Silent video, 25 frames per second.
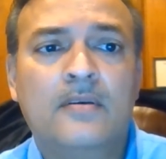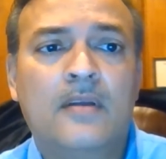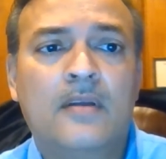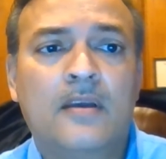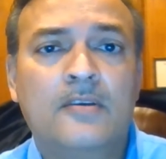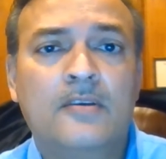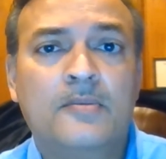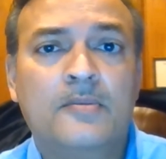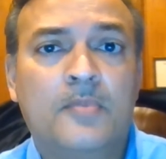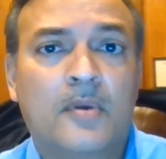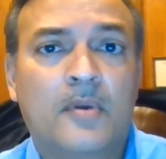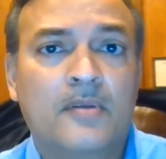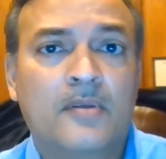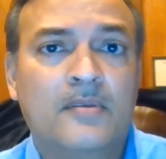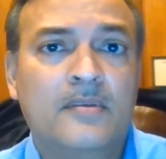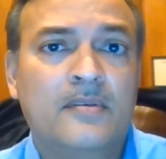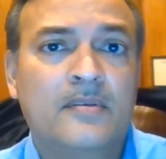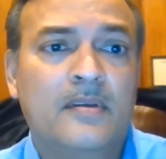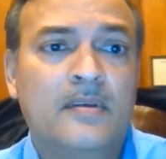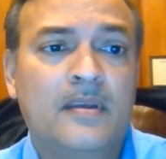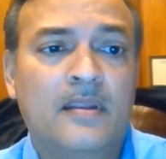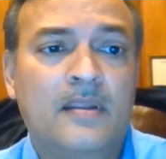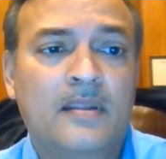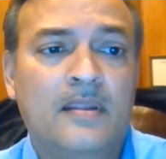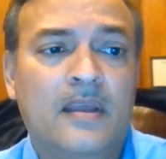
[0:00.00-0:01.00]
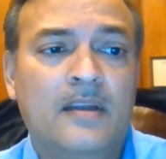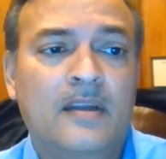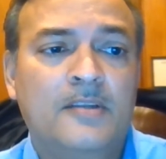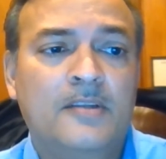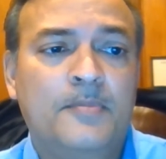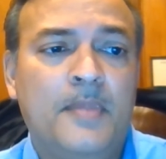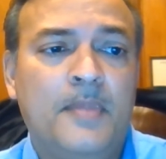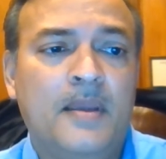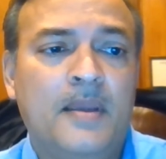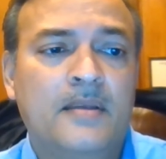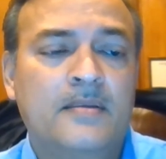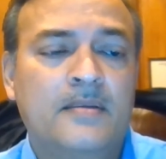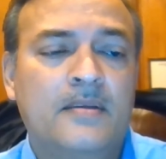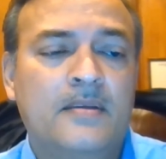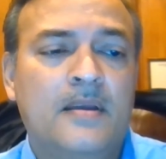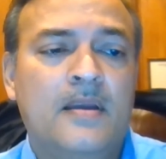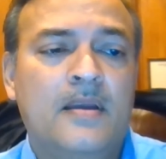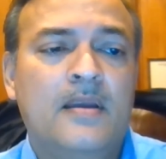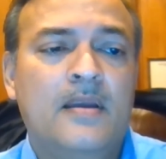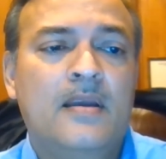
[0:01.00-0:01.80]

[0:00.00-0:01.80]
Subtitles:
language processing in that space.